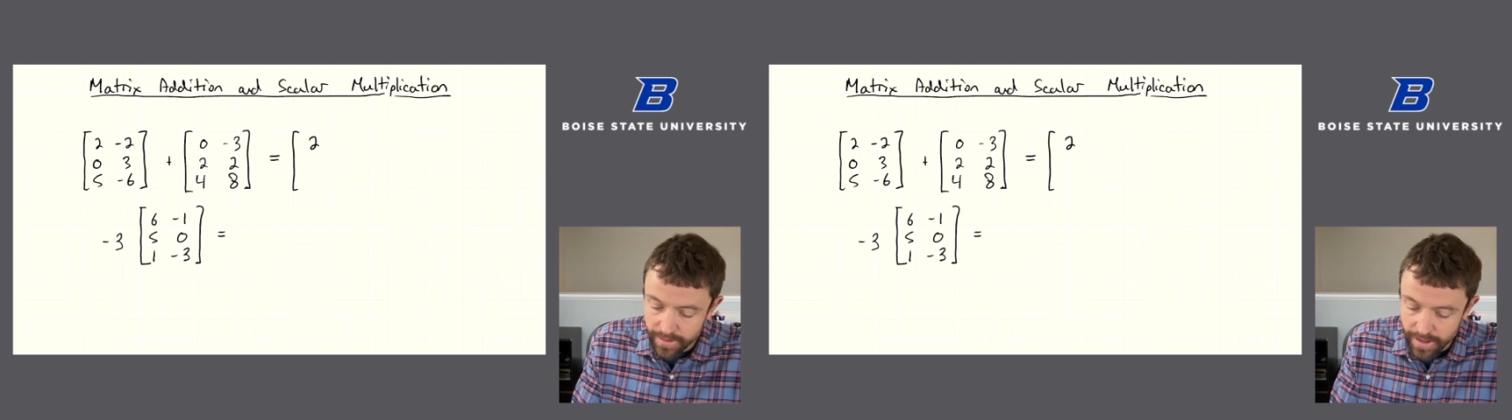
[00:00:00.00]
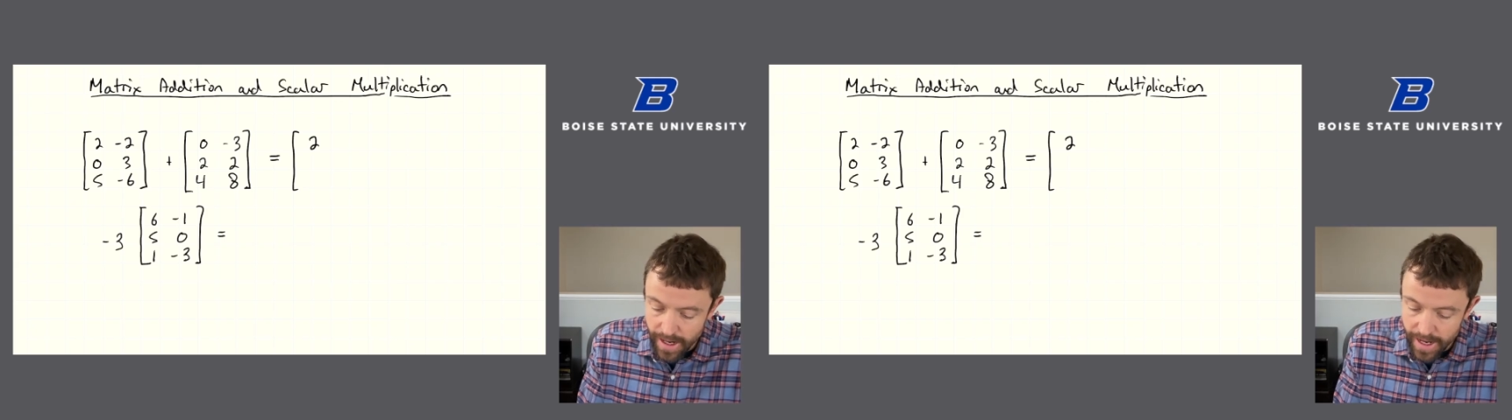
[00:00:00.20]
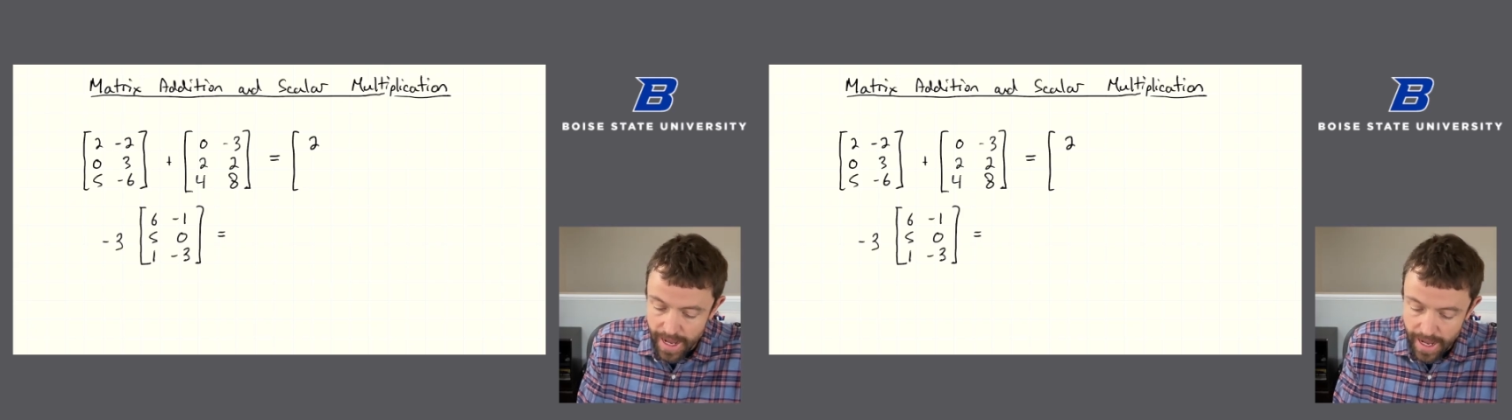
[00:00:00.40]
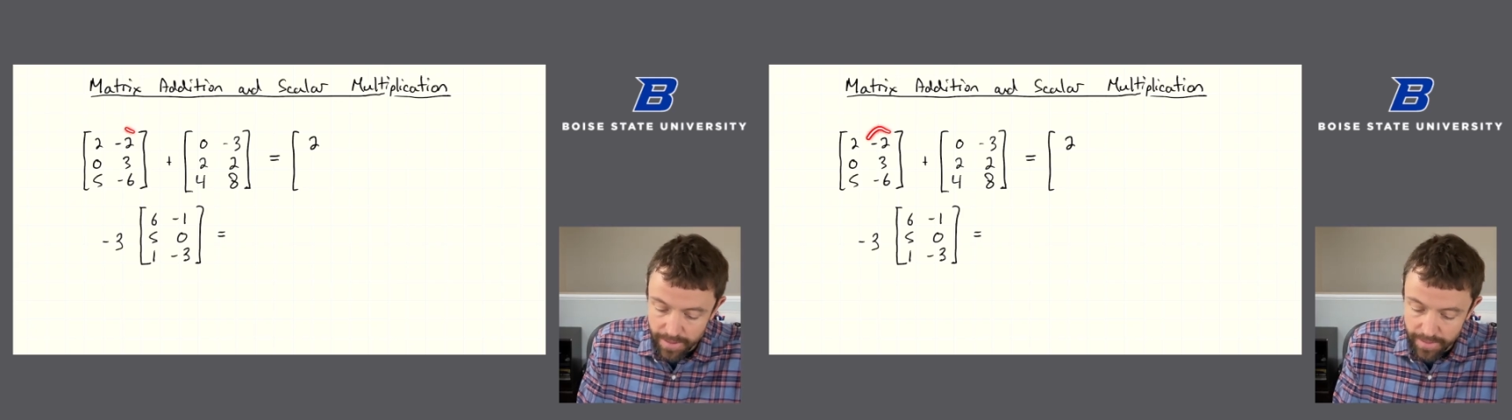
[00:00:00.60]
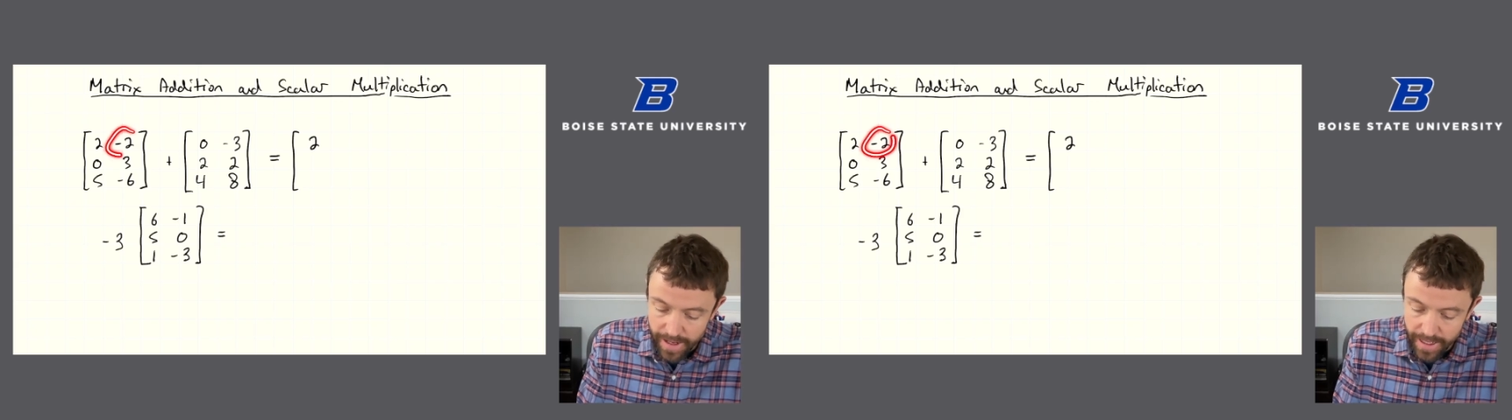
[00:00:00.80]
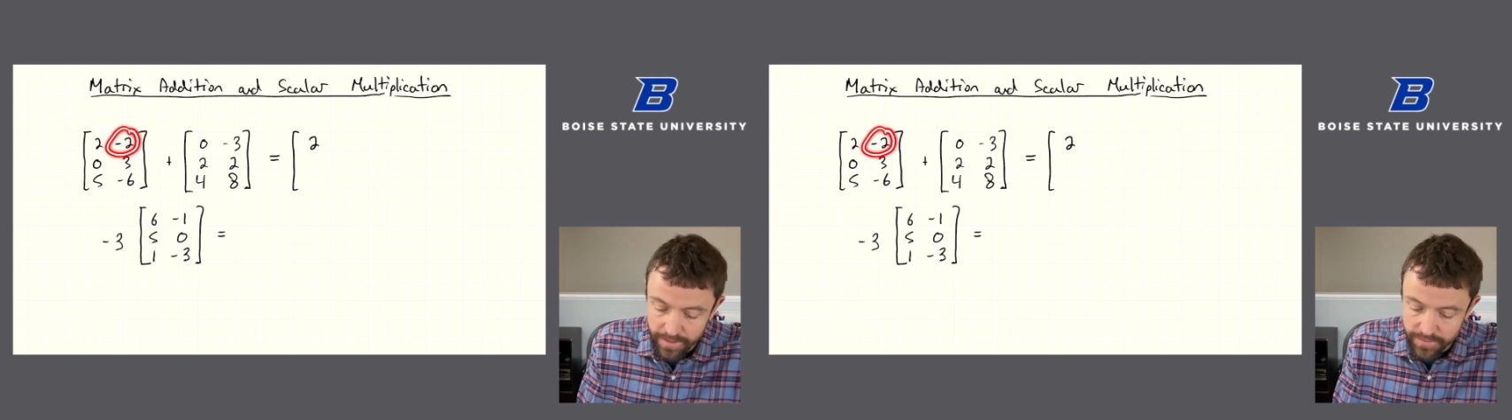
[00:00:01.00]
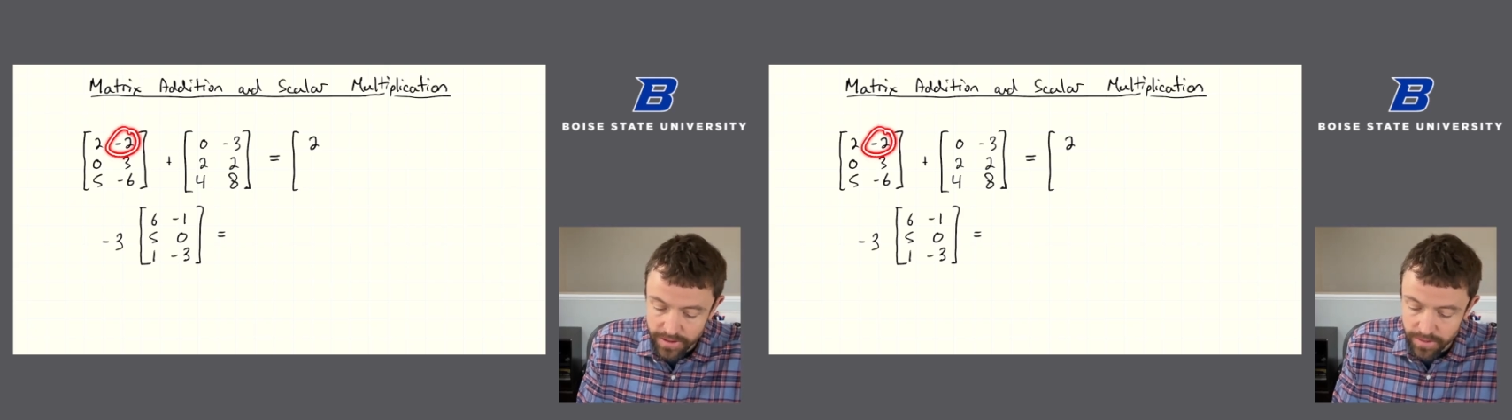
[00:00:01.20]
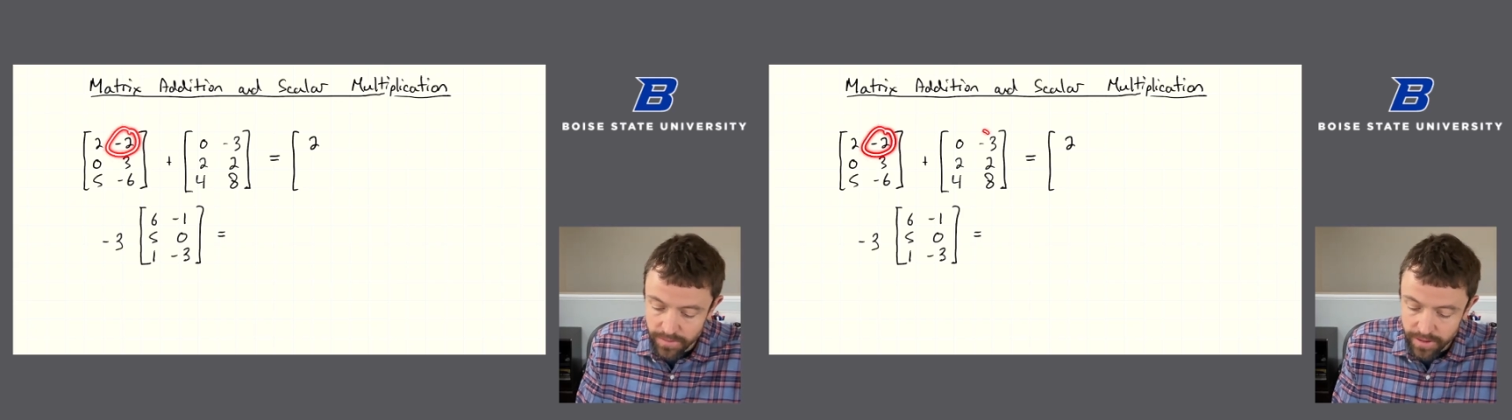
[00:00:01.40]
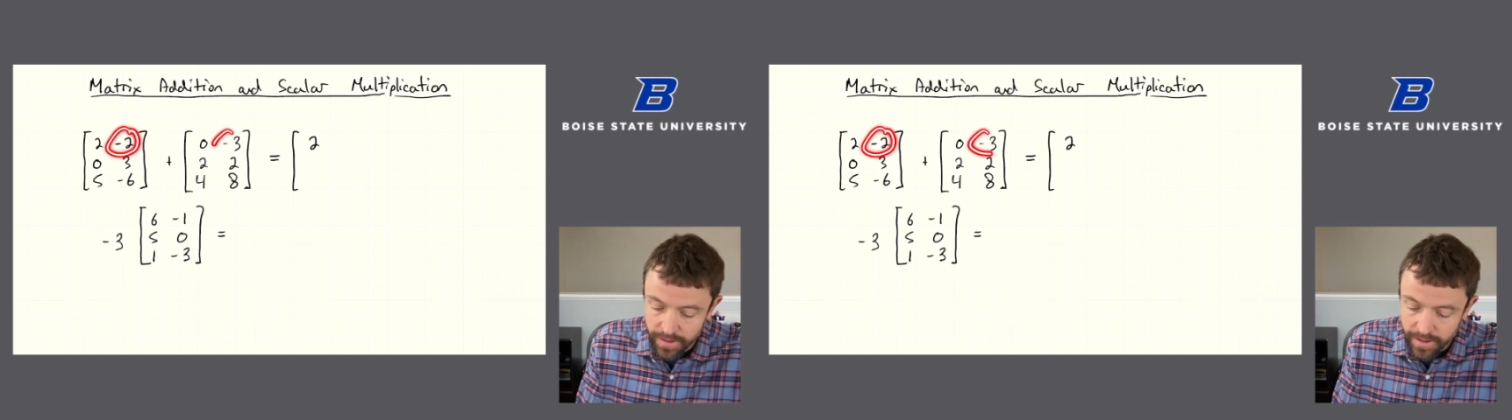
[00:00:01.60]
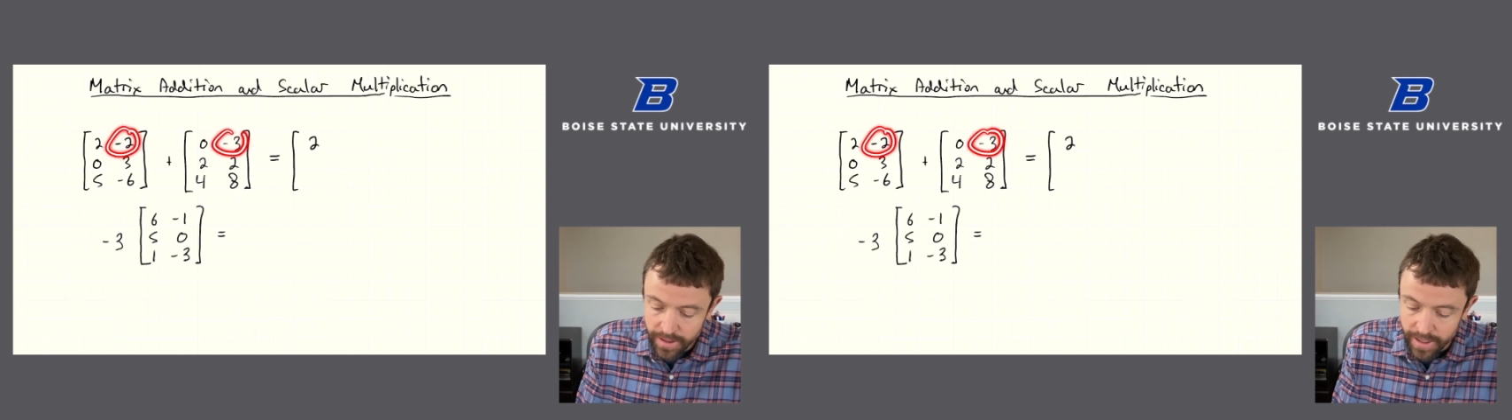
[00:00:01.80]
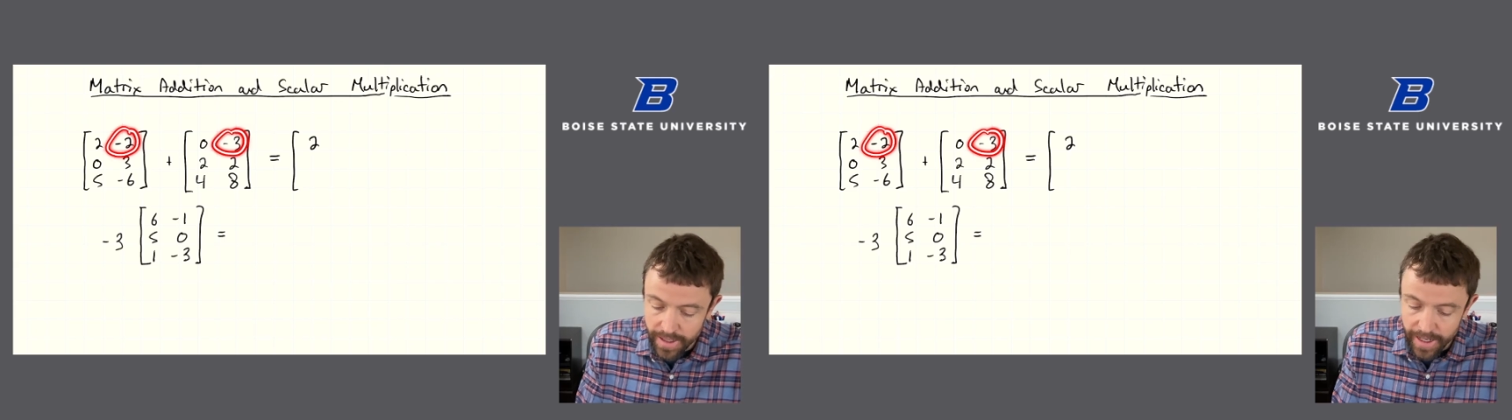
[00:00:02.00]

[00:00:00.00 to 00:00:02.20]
I add -2 and